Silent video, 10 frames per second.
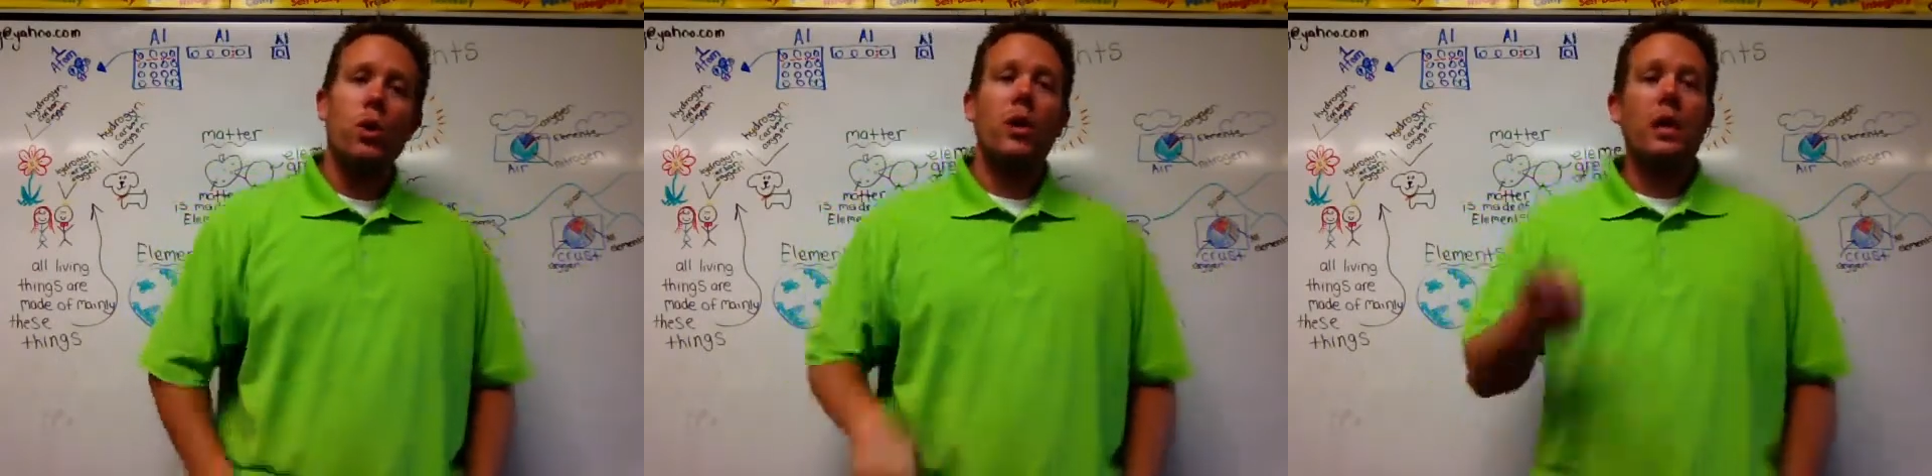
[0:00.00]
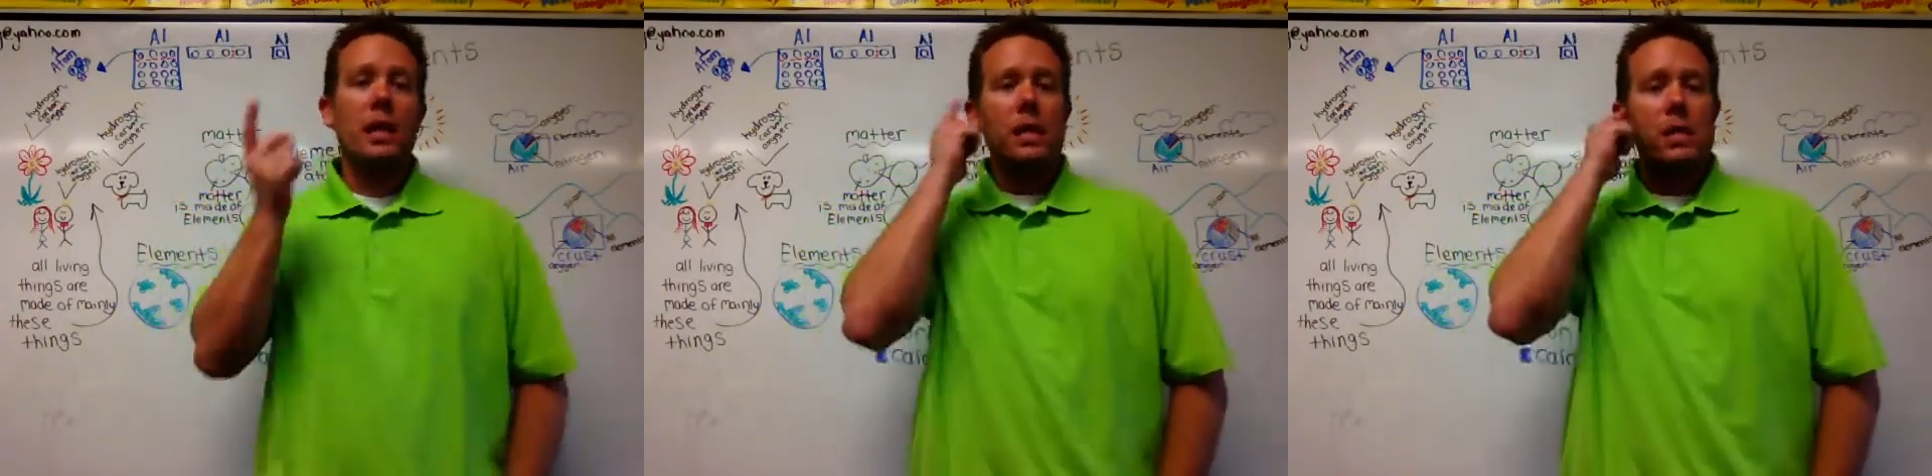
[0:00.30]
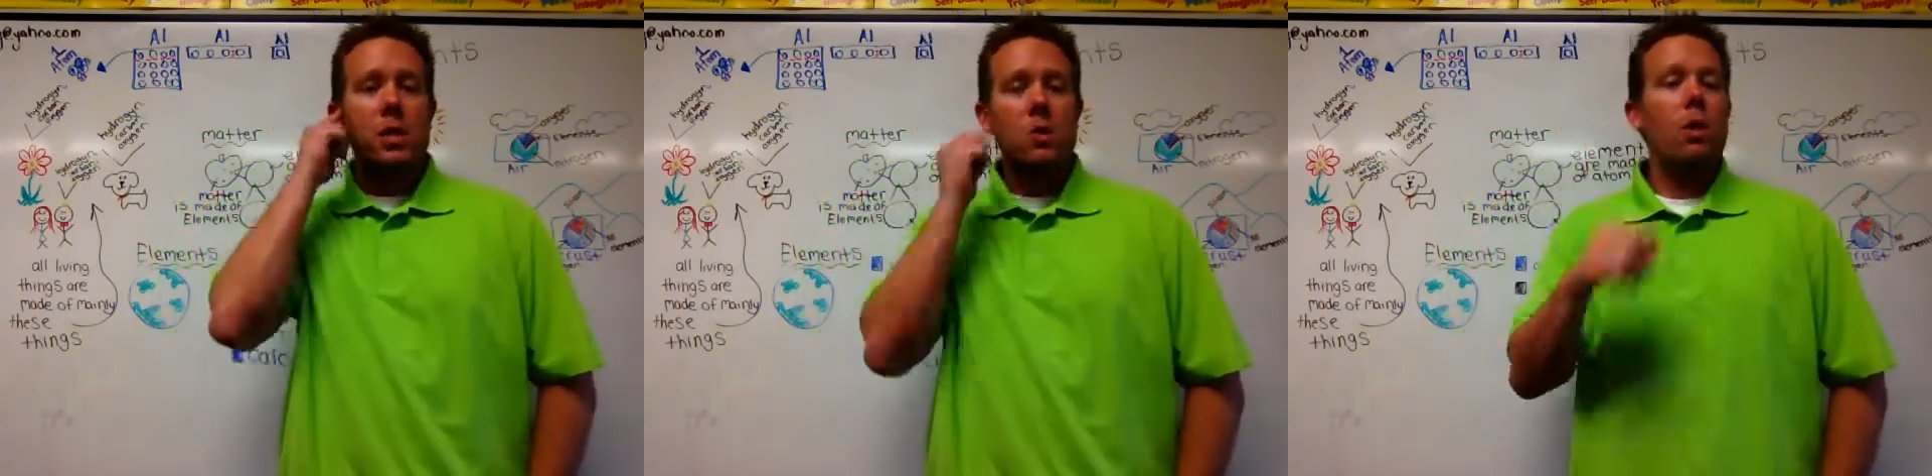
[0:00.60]
You can
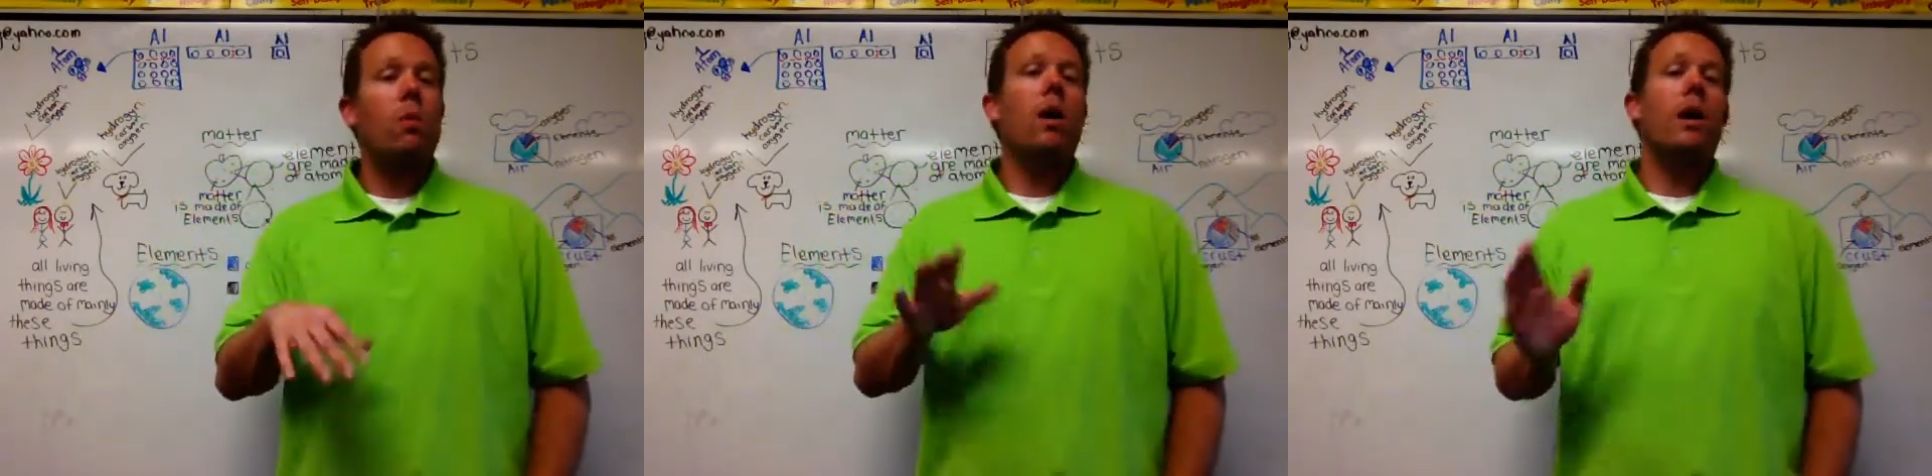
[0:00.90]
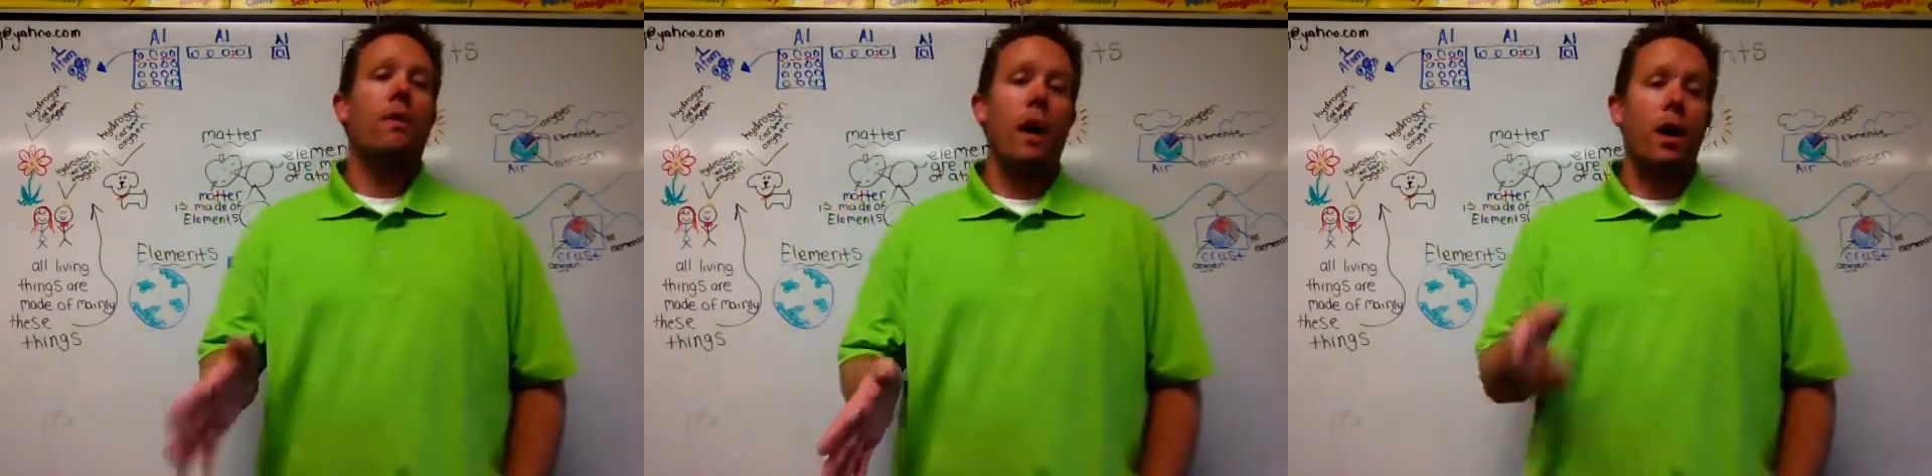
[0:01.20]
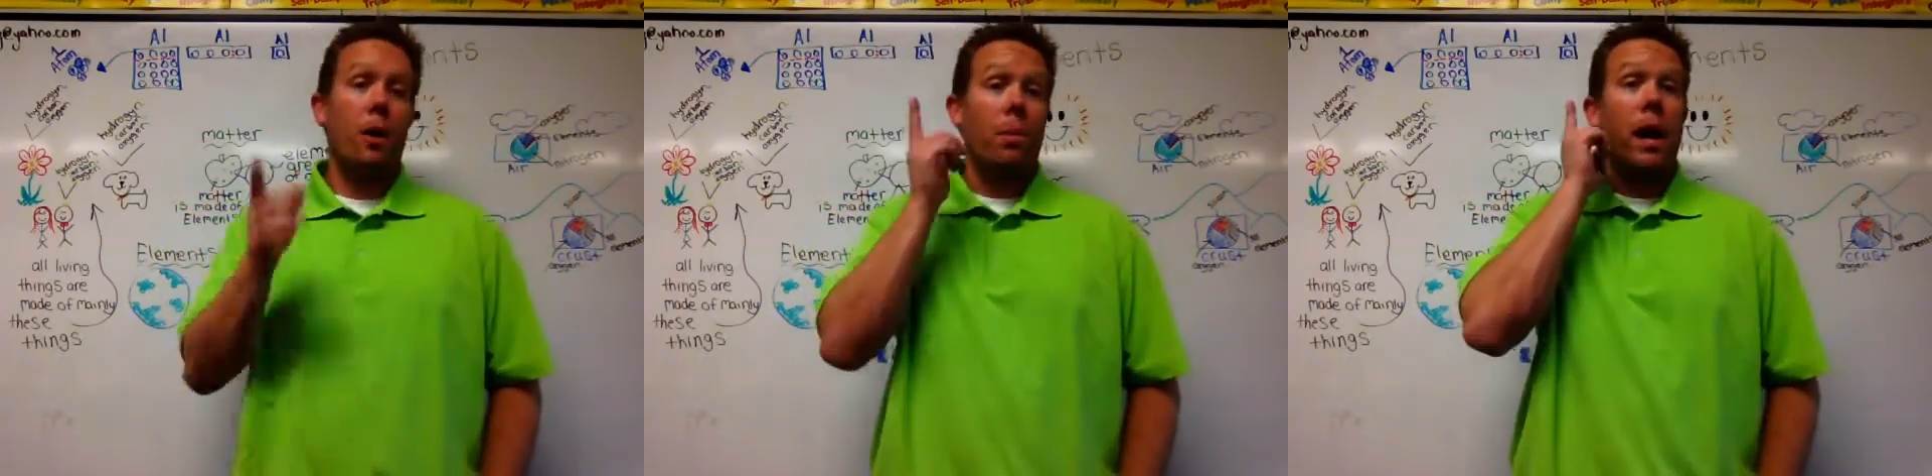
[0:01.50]
listen to it while you're
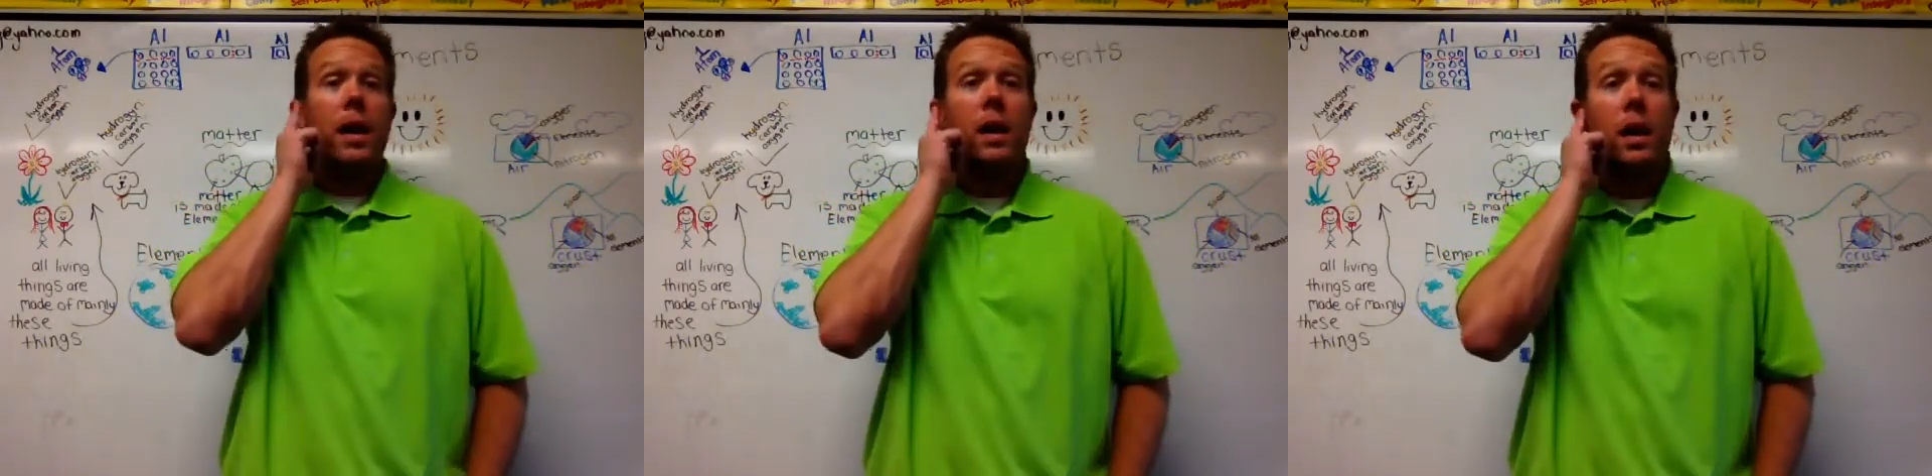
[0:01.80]
riding your bike